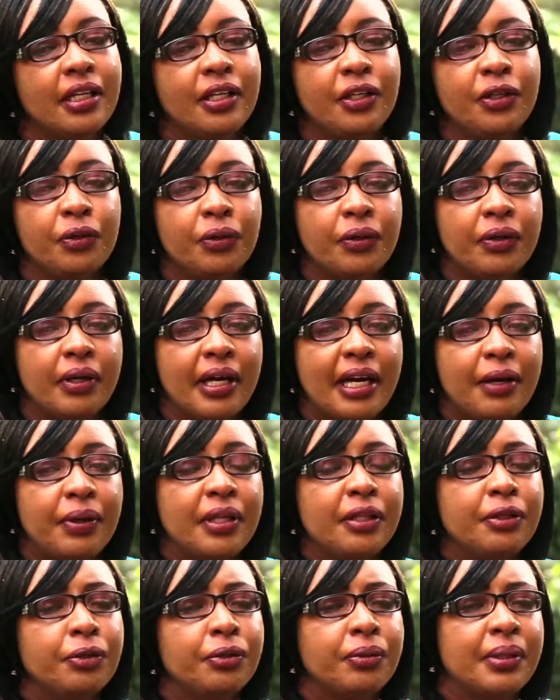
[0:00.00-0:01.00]
I
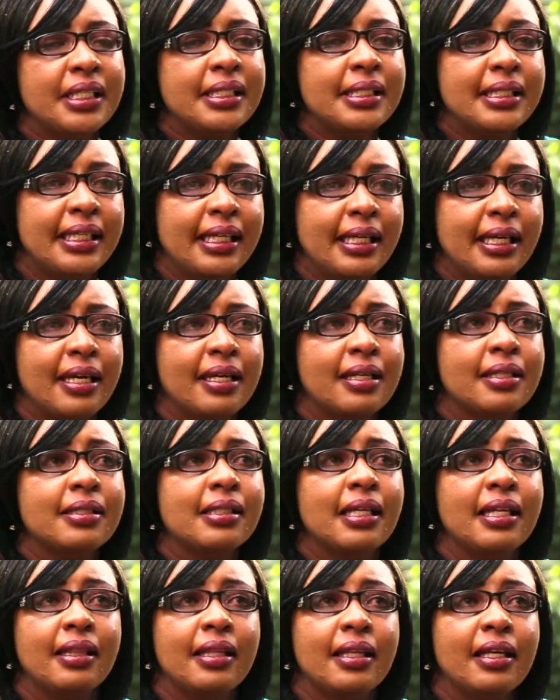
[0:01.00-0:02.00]
went through a CS,
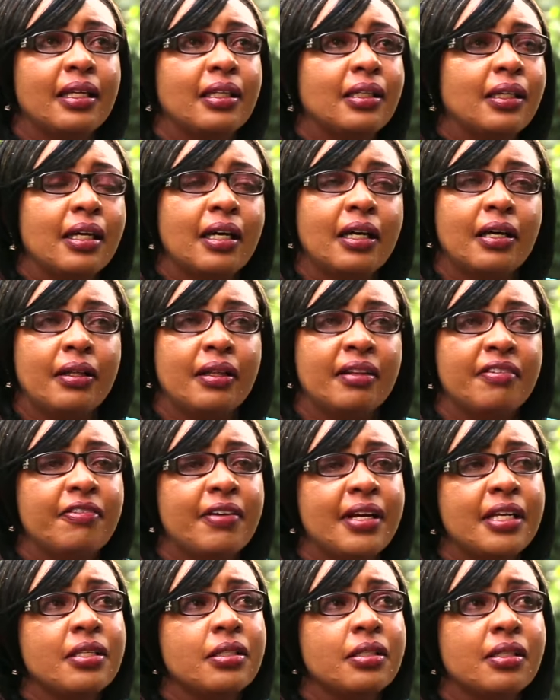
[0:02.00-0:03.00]
and then
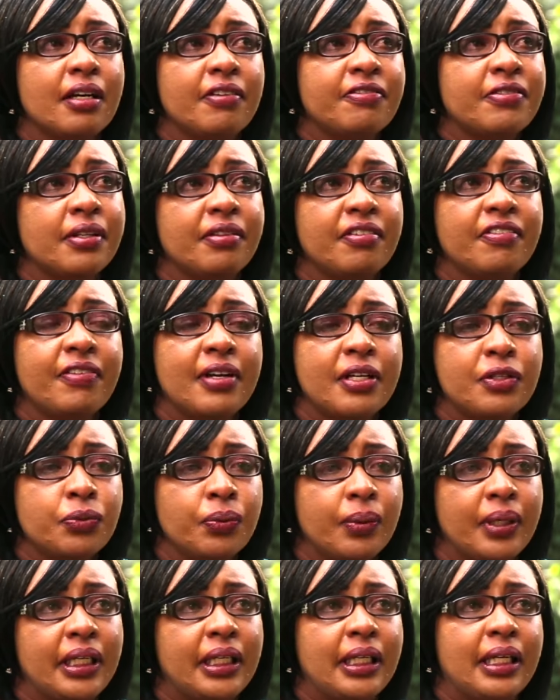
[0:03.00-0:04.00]
after the first
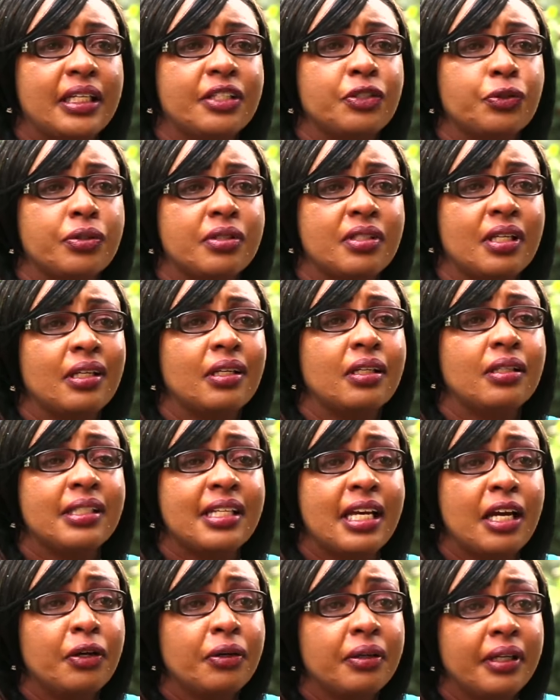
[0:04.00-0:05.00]
1 year, she was
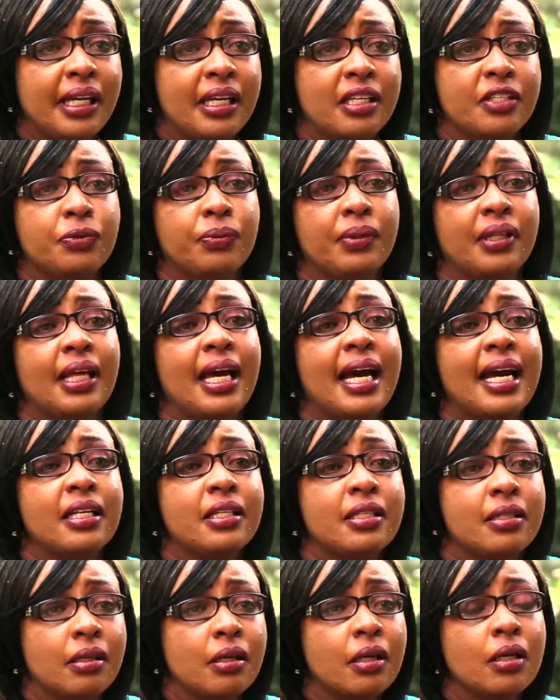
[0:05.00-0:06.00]
diagnosed with
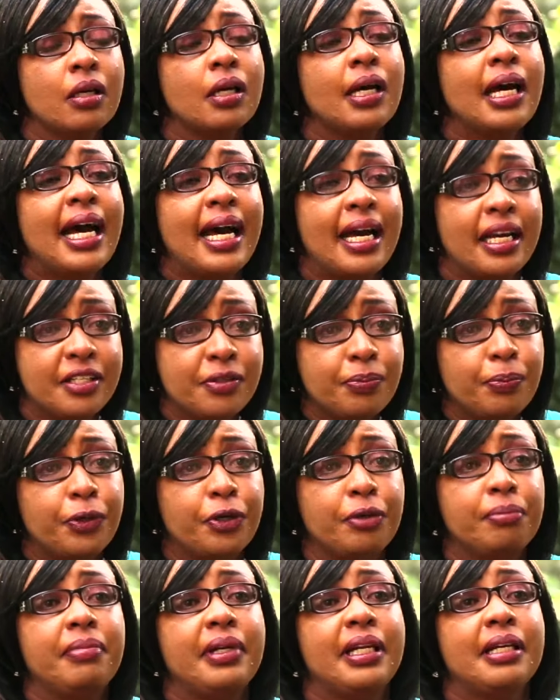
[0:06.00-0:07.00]
heart
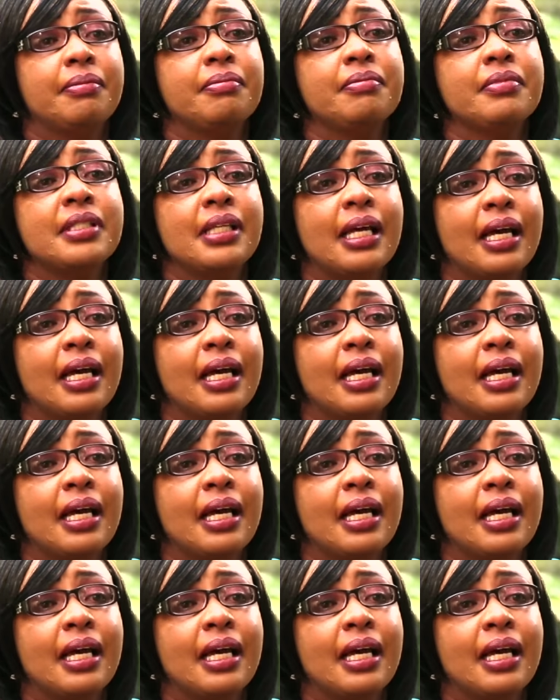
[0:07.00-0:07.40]
problems.